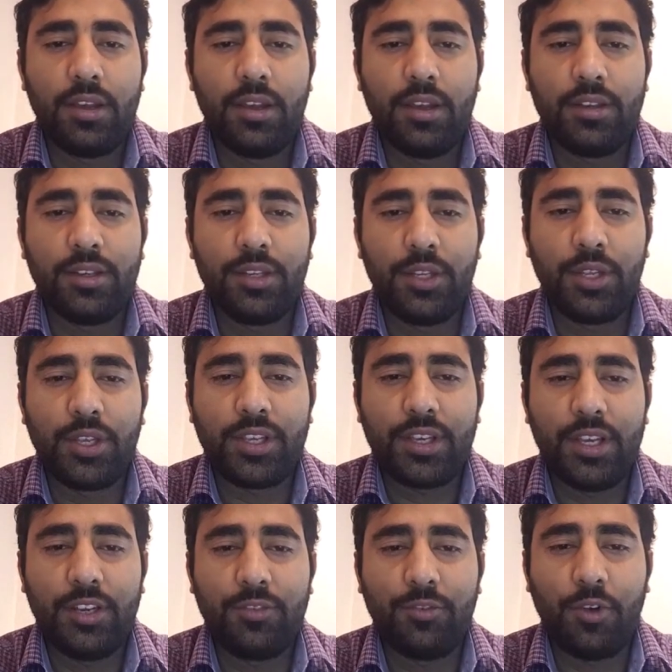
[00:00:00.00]
in
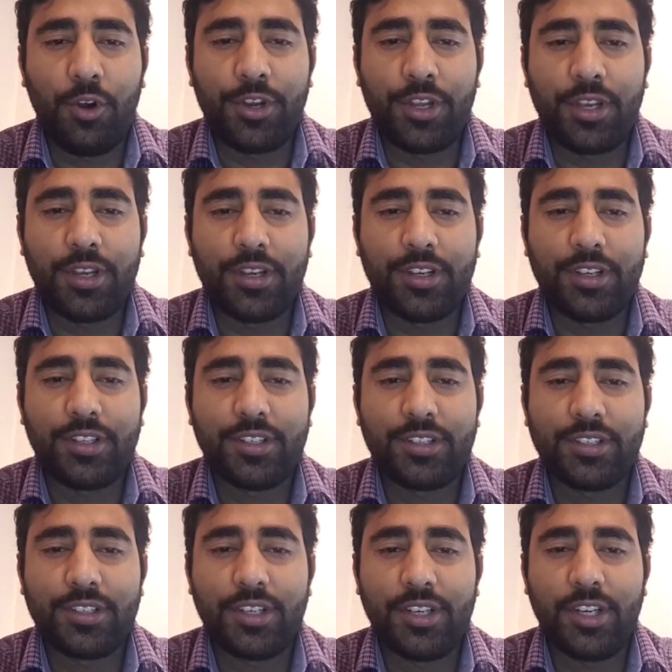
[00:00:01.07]
California.
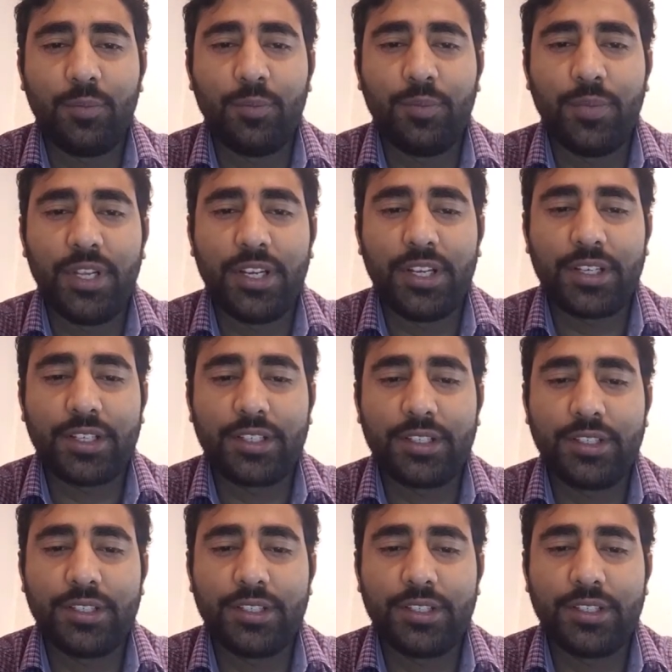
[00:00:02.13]
I'm Malik.